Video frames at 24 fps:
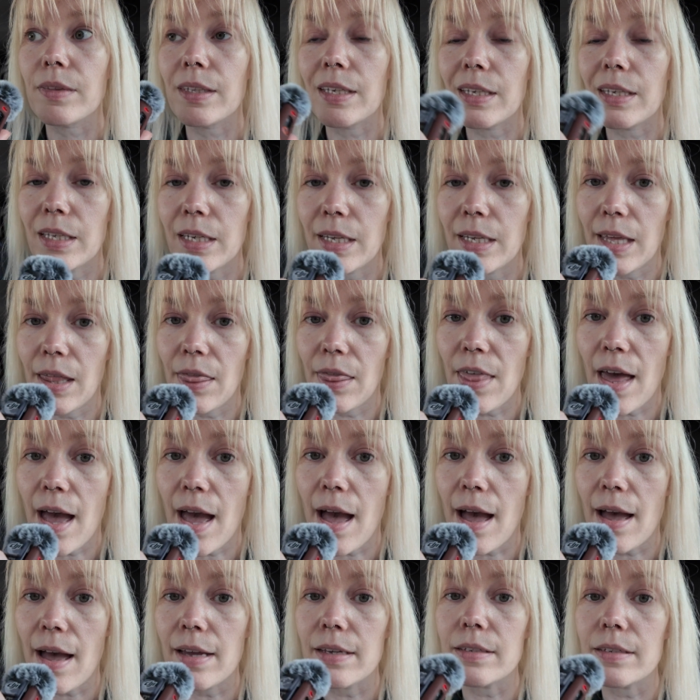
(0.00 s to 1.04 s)
getting
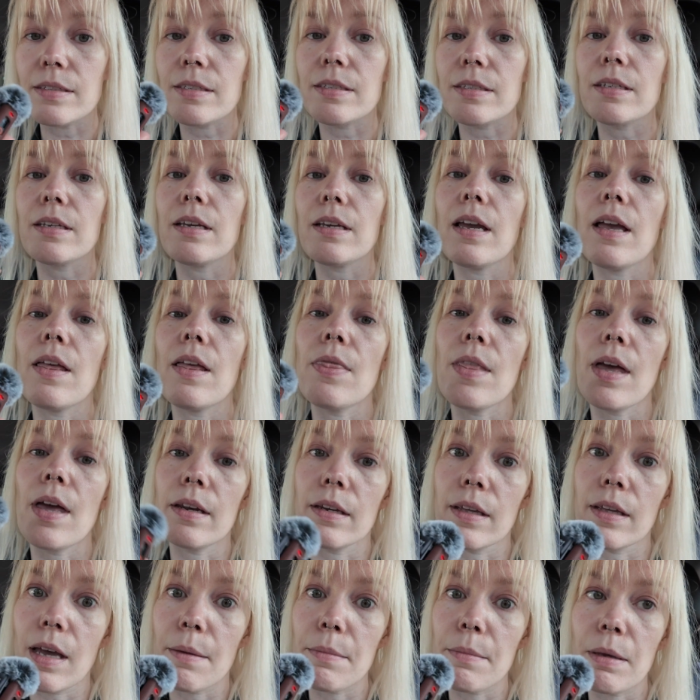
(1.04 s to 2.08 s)
that, and
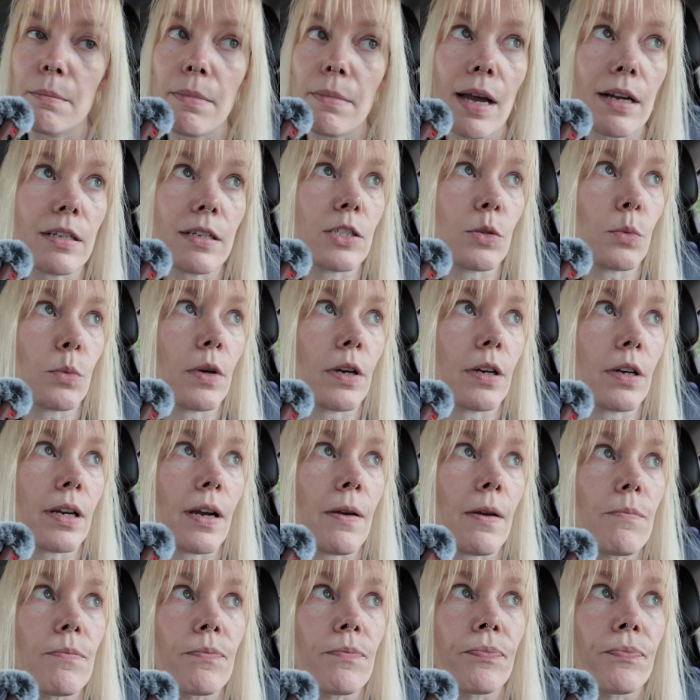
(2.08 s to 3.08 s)
then coming back to work.